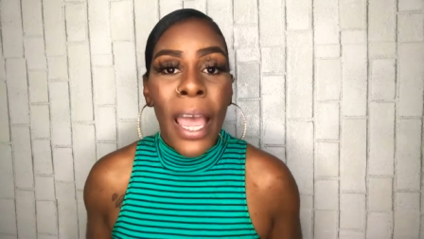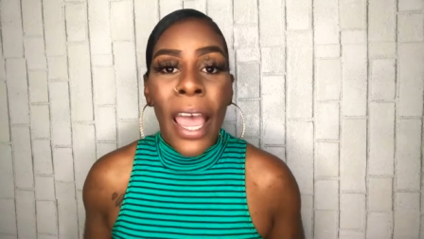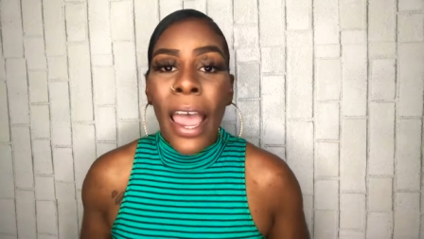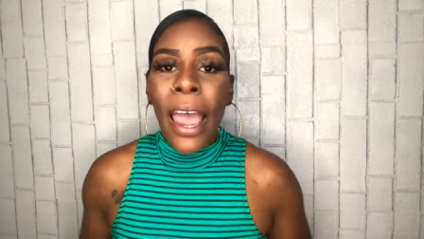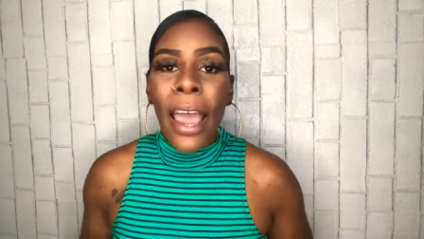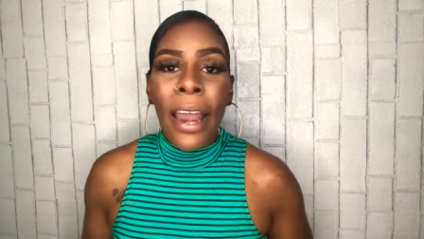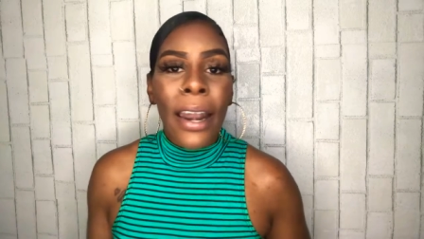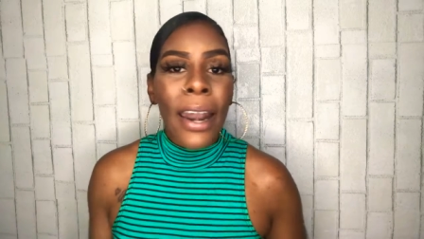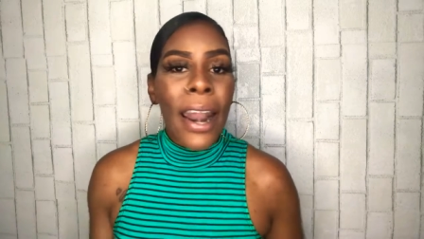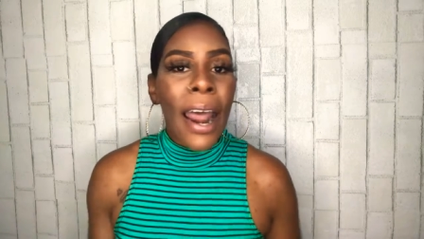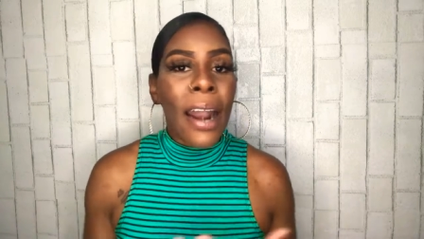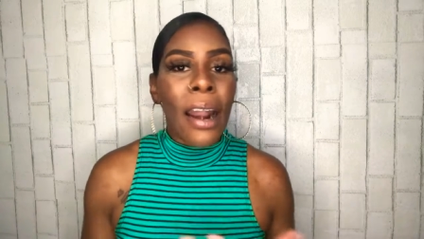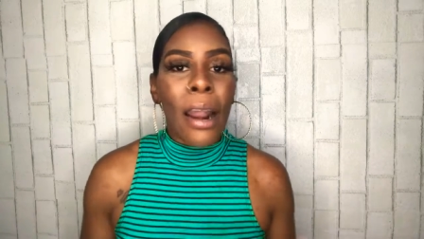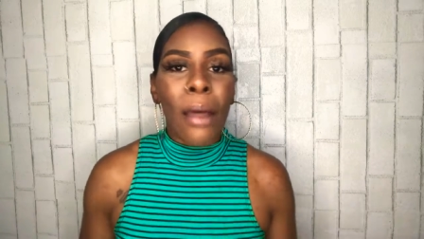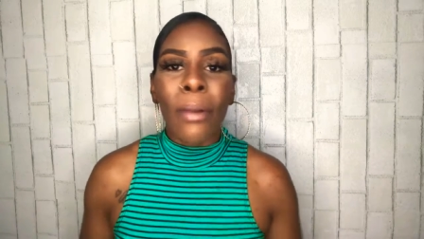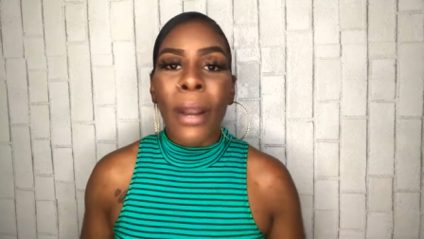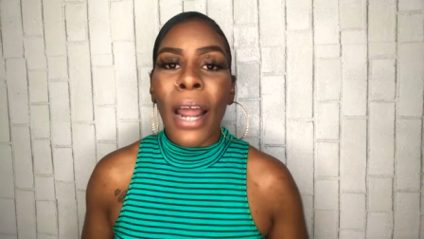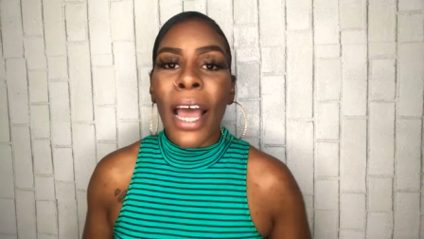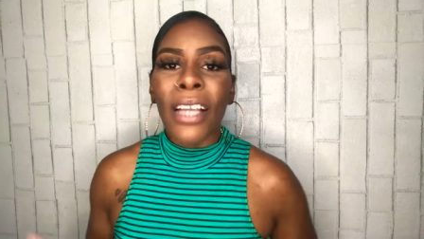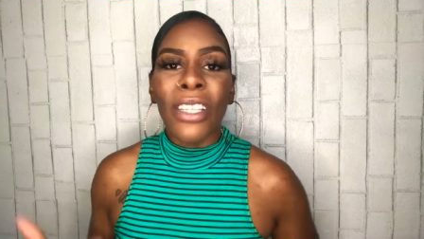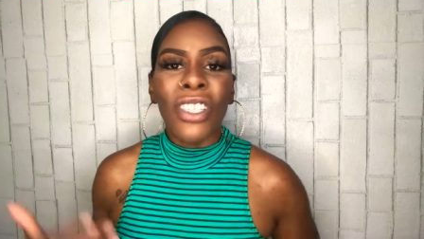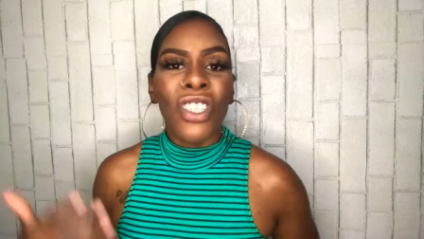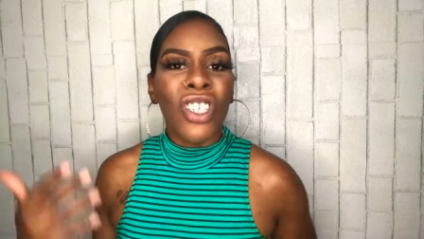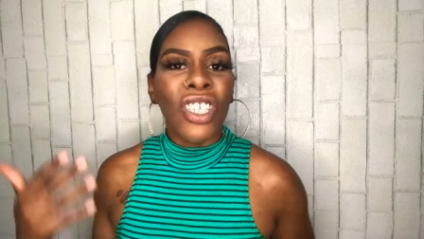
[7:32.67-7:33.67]
and that I'm
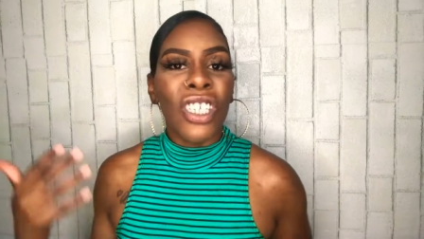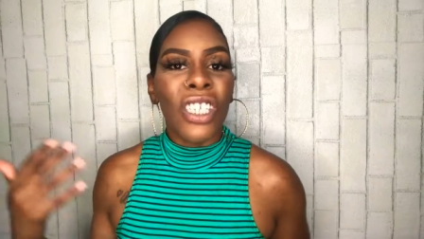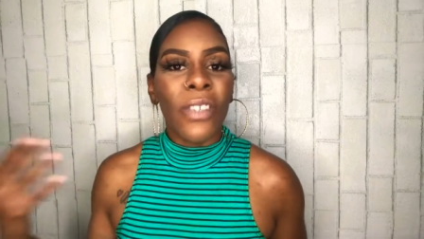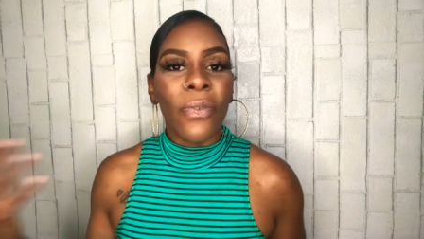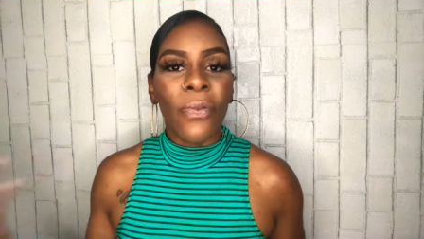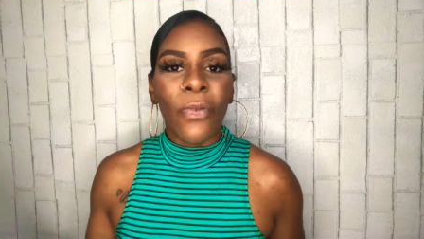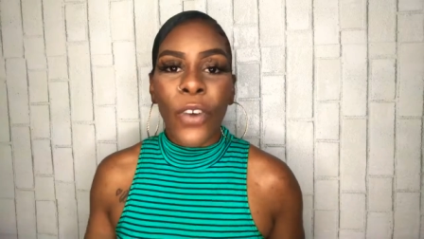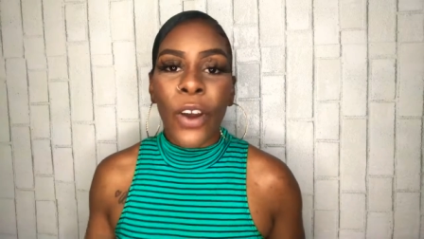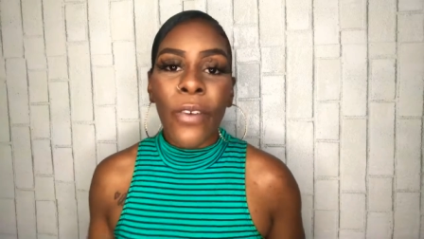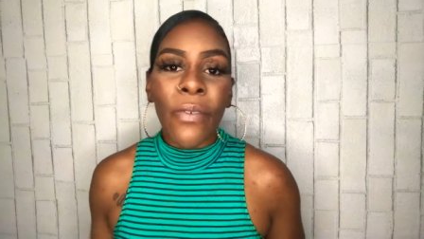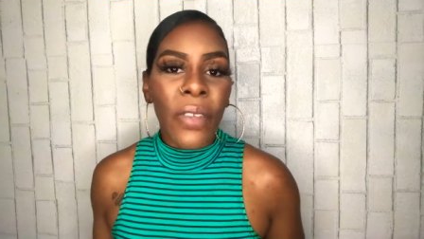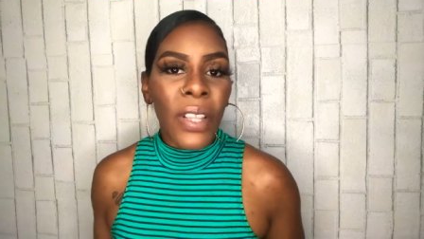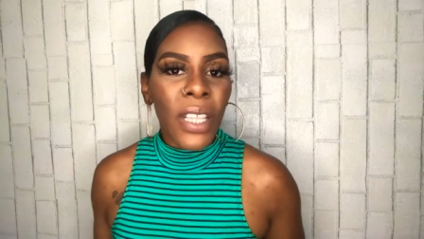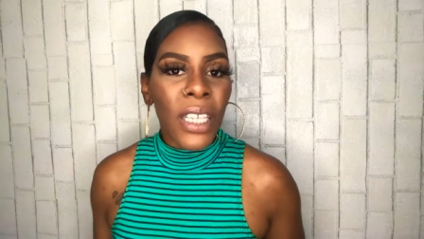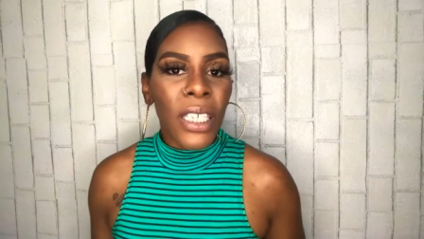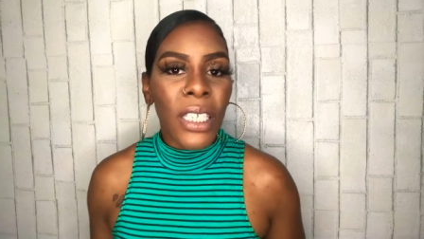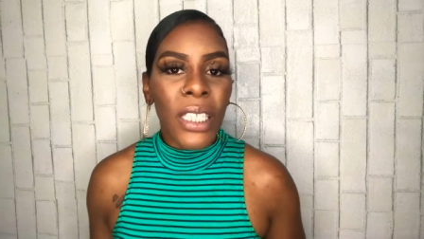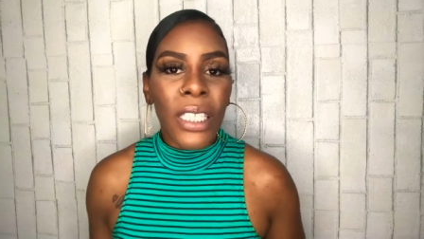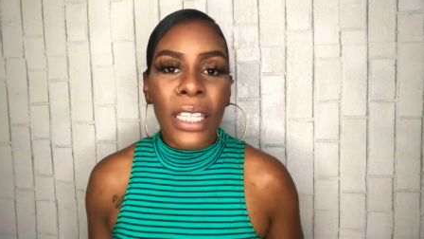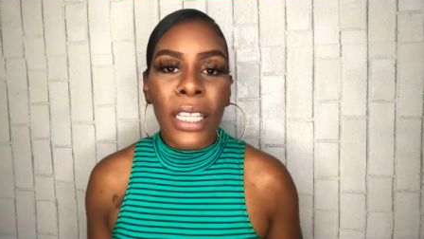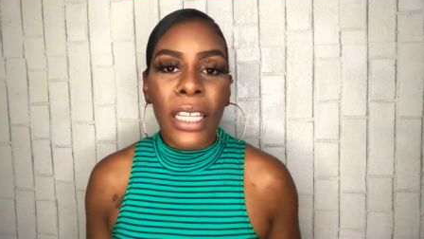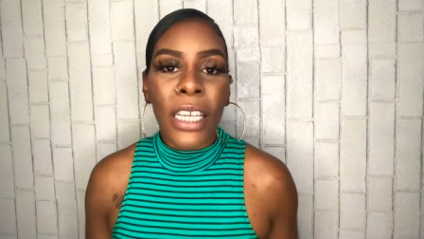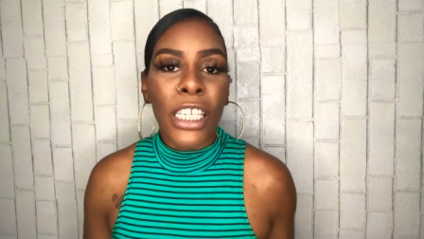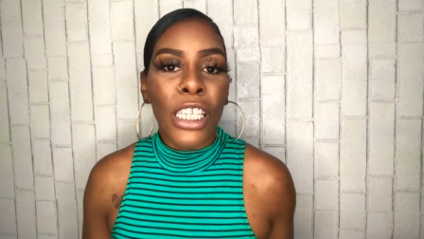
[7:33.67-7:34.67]
not just
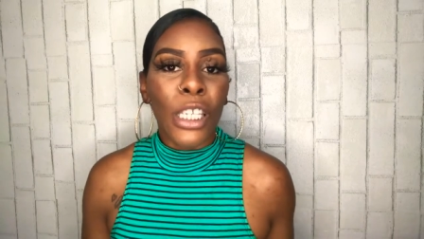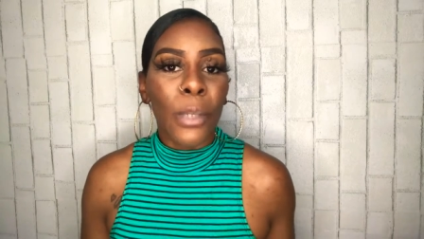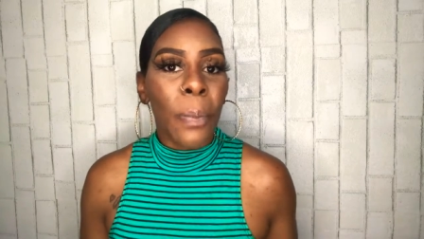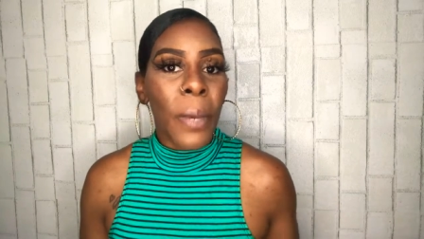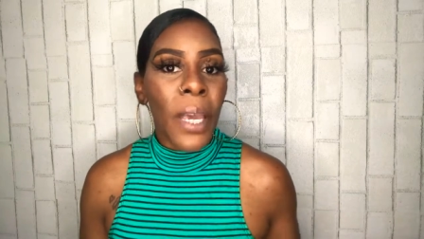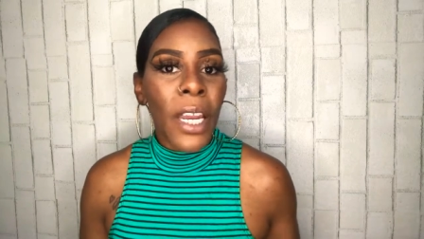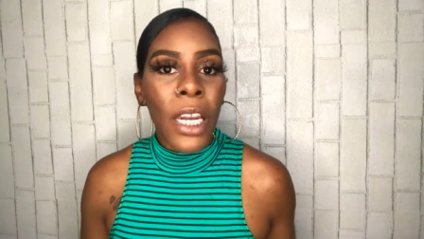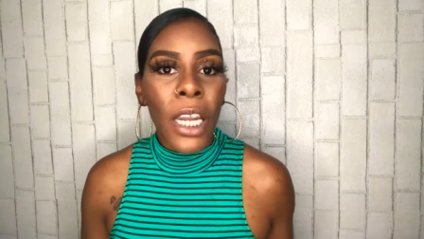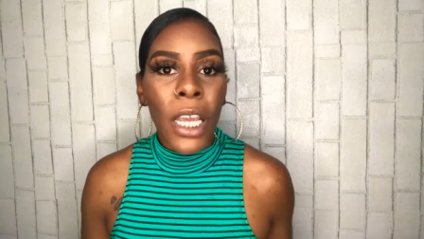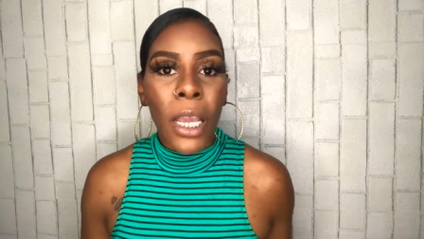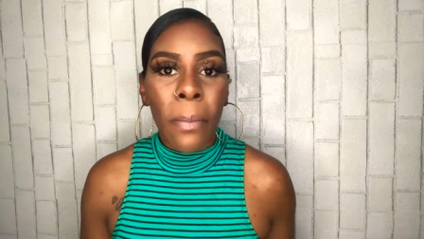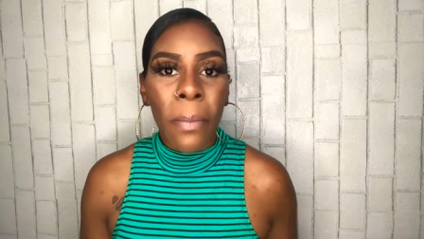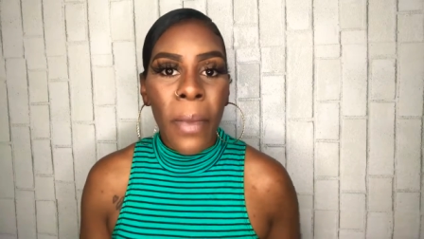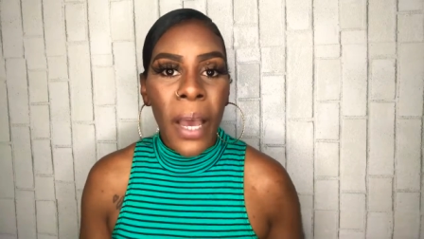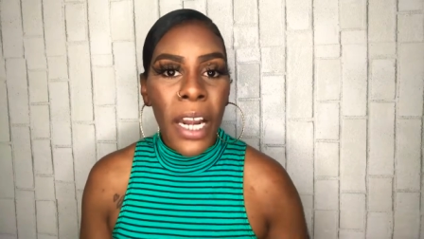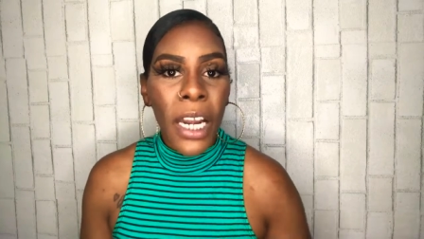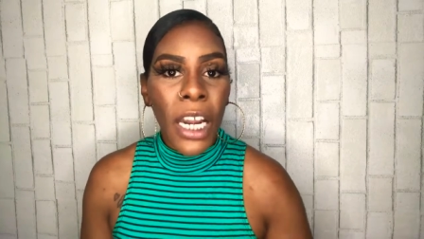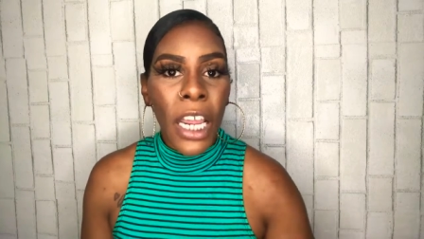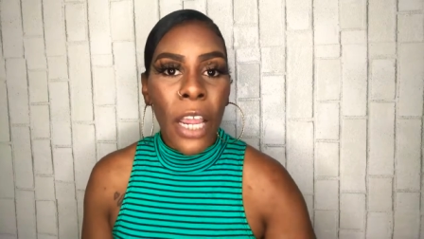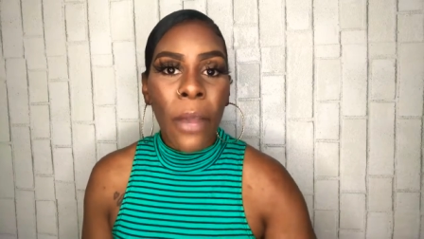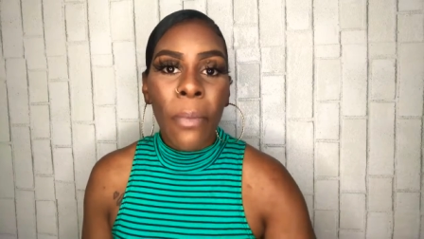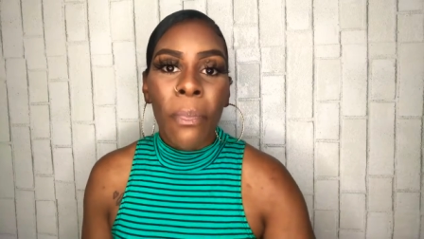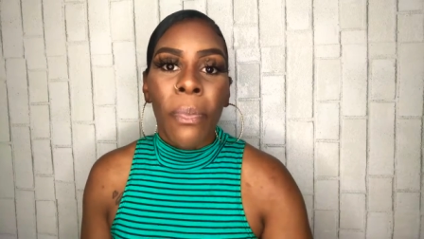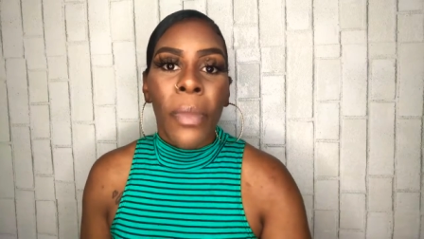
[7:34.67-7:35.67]
frivolously spending
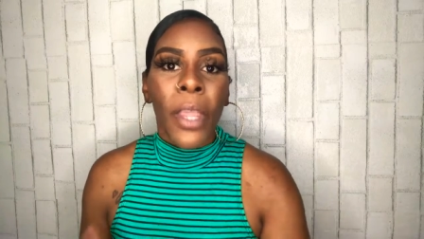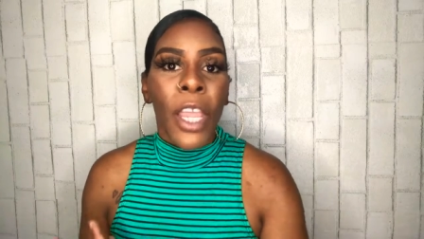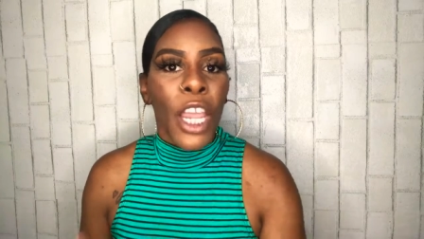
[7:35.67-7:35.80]
money